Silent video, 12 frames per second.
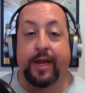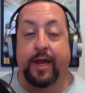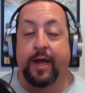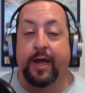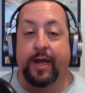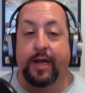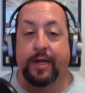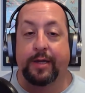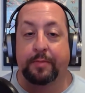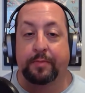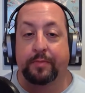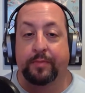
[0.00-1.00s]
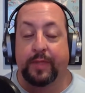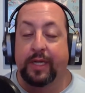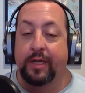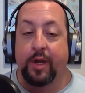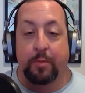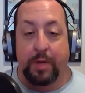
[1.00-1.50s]
And
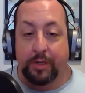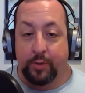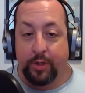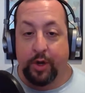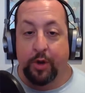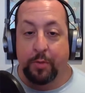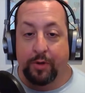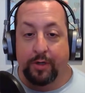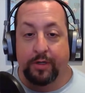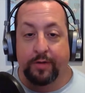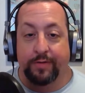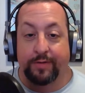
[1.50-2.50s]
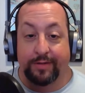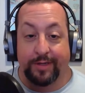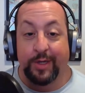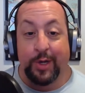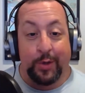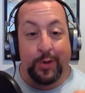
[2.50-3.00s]
no, I'm not doing homework.
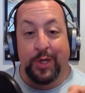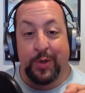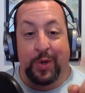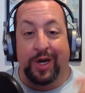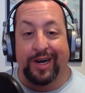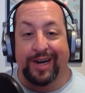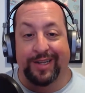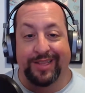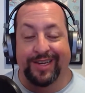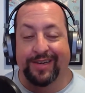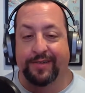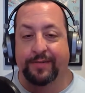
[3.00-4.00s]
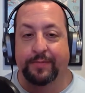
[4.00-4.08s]
You know who you are out there.